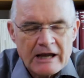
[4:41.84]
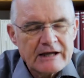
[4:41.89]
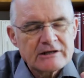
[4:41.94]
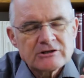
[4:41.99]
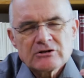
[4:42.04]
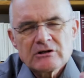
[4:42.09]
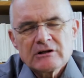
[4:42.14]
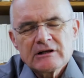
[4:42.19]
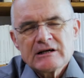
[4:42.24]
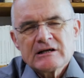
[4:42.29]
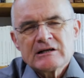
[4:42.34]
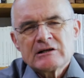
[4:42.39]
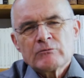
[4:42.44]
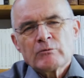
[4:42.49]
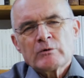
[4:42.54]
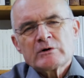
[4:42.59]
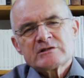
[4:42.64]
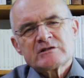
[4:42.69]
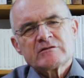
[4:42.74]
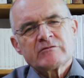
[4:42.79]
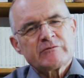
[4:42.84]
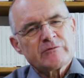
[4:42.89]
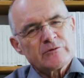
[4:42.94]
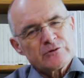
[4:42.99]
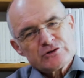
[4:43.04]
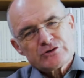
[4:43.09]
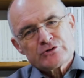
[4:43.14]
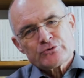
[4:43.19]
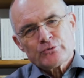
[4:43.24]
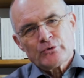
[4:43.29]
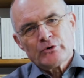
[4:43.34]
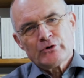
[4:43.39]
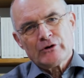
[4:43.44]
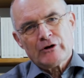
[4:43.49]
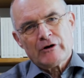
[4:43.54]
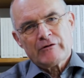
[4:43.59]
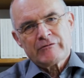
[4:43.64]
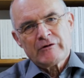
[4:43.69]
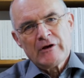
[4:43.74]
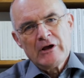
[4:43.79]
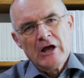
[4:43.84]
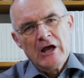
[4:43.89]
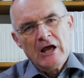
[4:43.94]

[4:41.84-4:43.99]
Actually, it was the first rule of